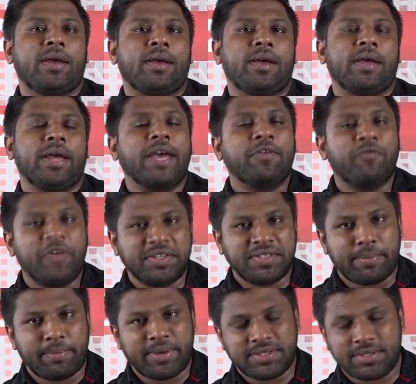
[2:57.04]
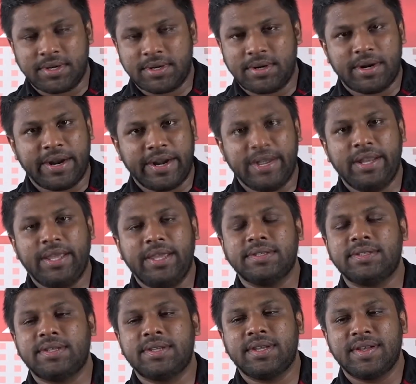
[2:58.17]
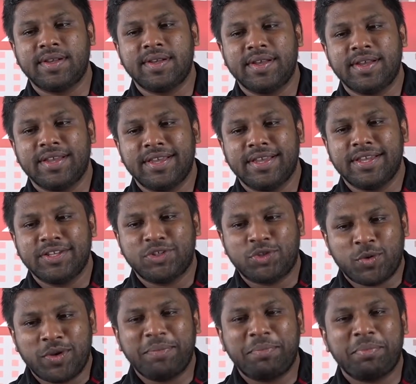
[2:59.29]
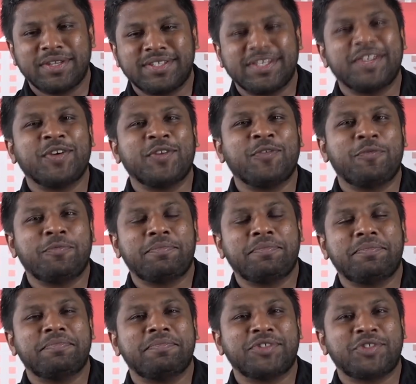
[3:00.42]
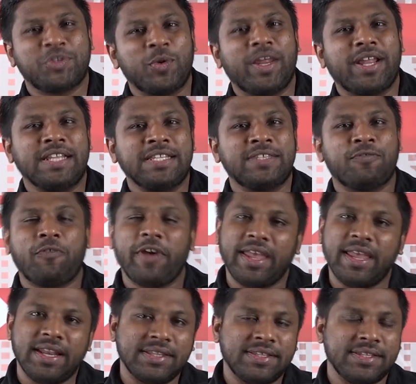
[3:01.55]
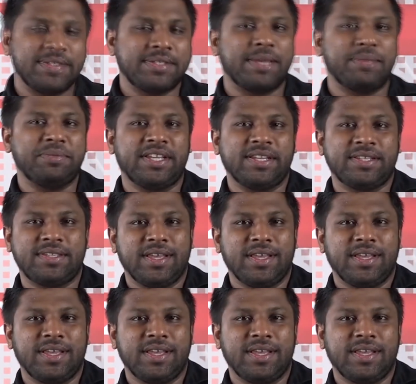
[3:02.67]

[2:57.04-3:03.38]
Every semester, at least 20% of students fail in these subjects.